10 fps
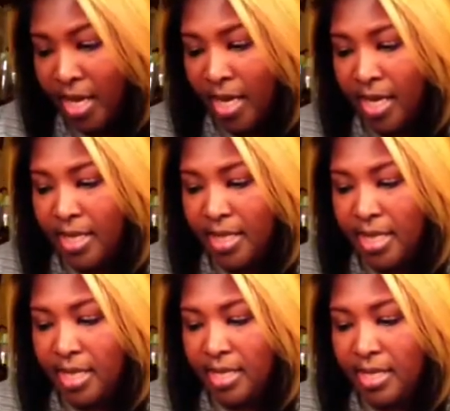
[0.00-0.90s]
It
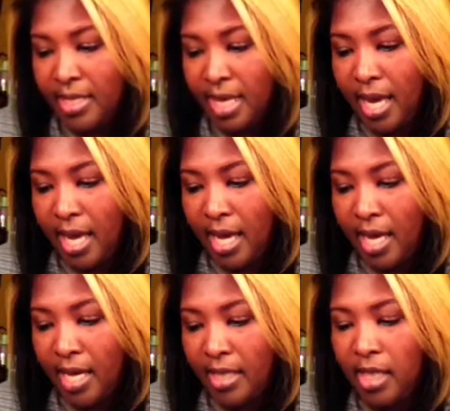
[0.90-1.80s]
is
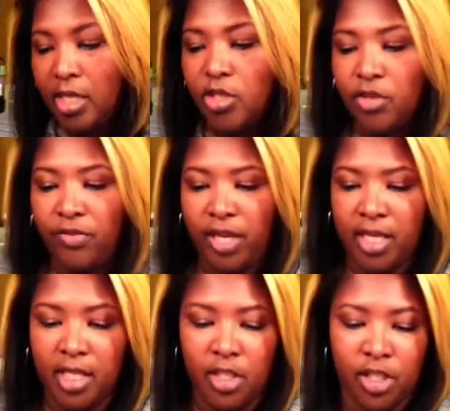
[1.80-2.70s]
a luster
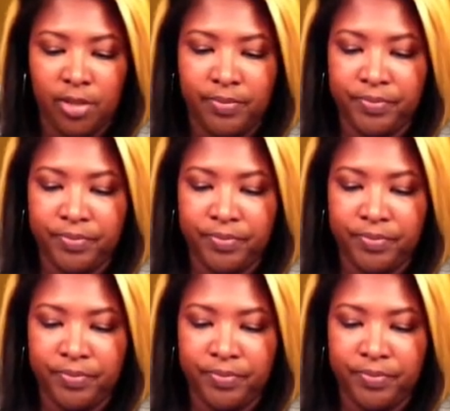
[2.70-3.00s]
finish.